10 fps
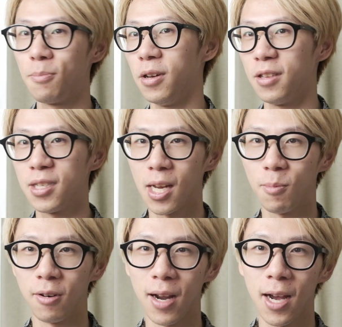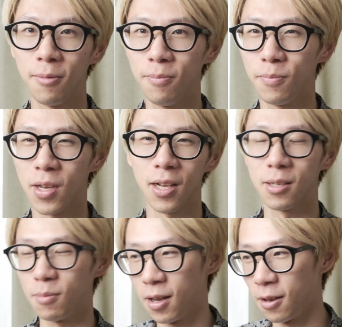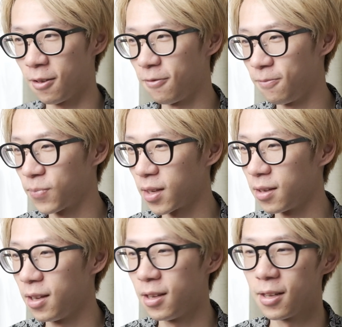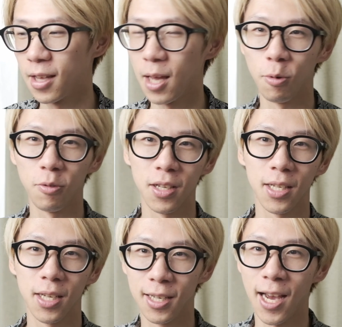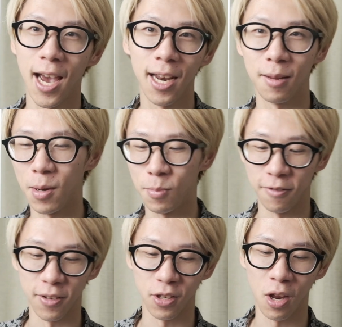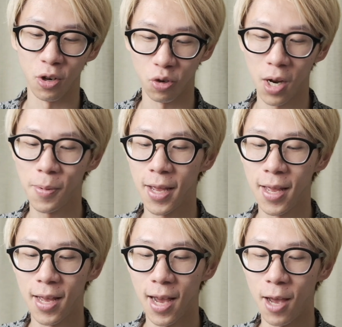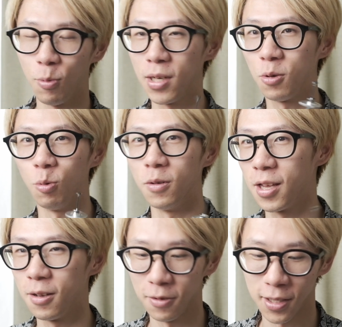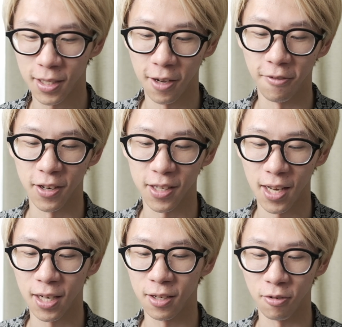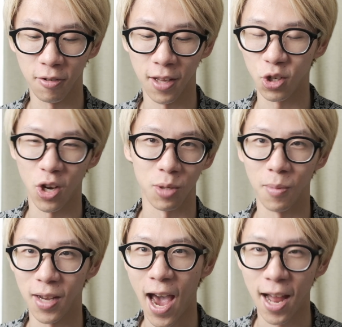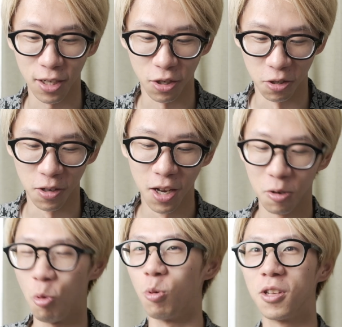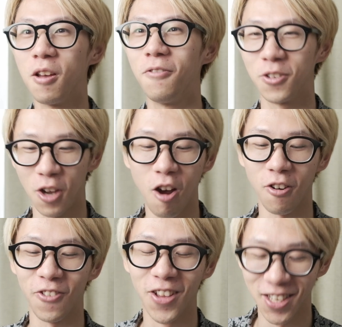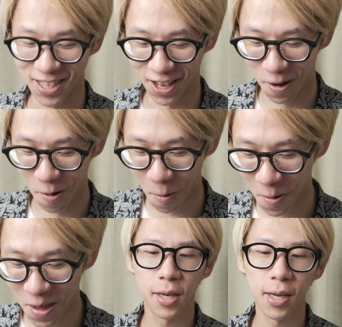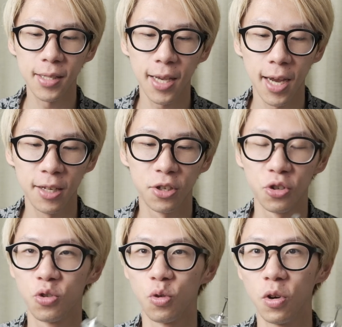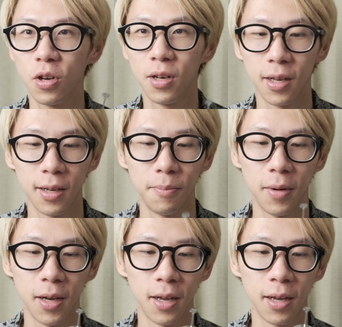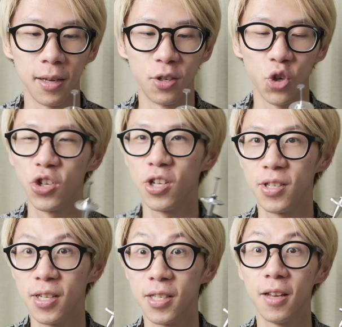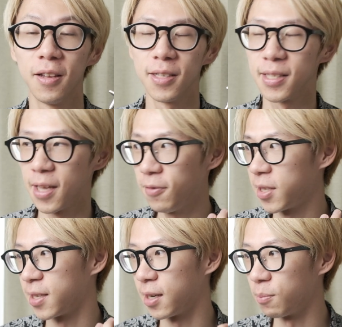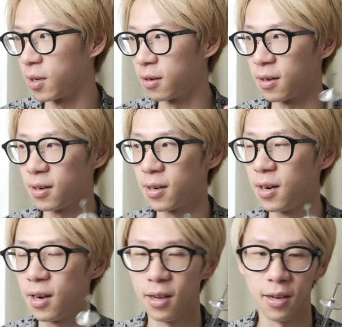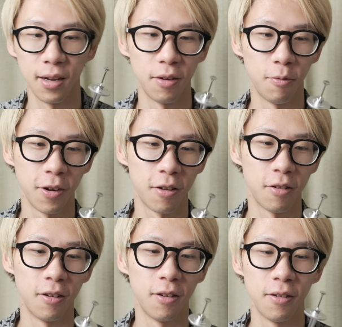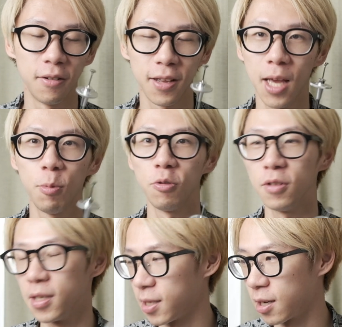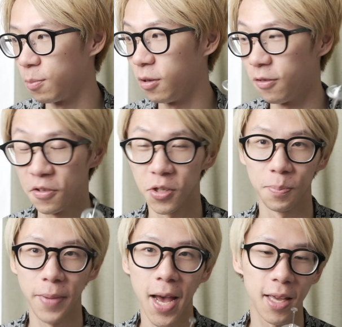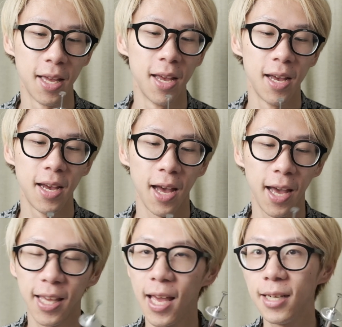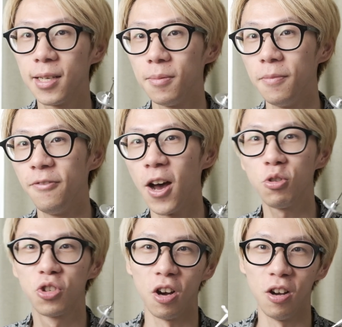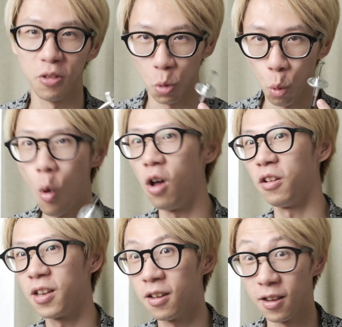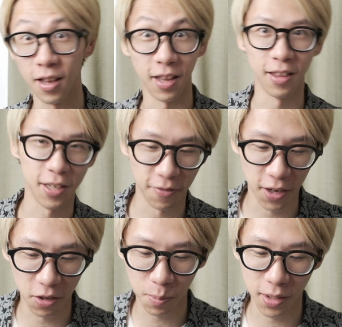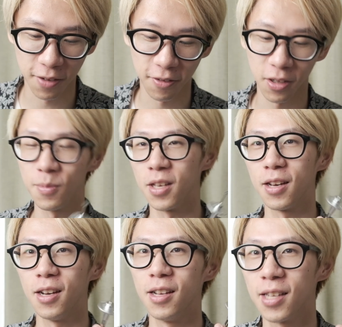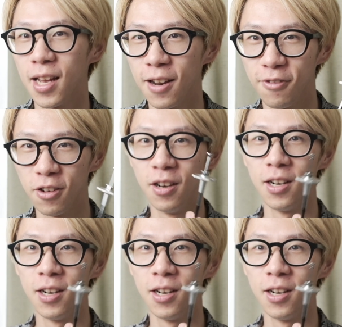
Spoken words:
but this time around, because my cable release died in my previous trip, I went with silver instead to sort of like change my attitude towards photography. So because I kind of destroyed my JJC's 70 centimeter what do you call cable release a couple of years back, I can't vouch on the quality in this video specifically because I never